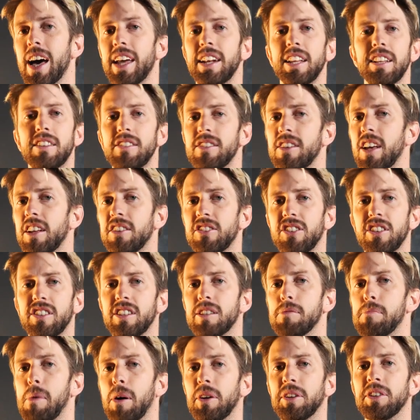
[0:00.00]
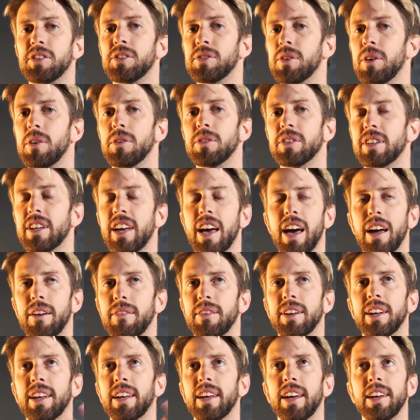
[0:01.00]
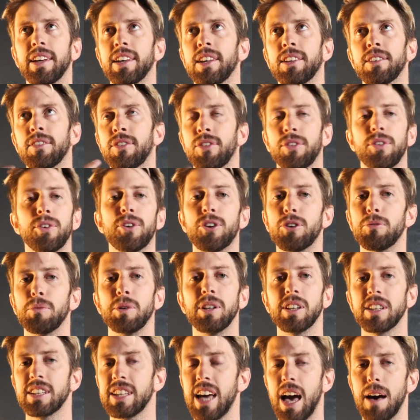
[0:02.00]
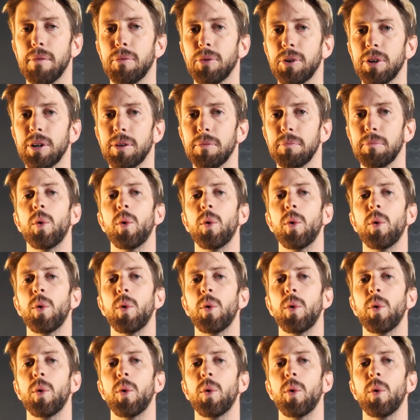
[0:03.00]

and it's not just about a drone carrying a thermal camera.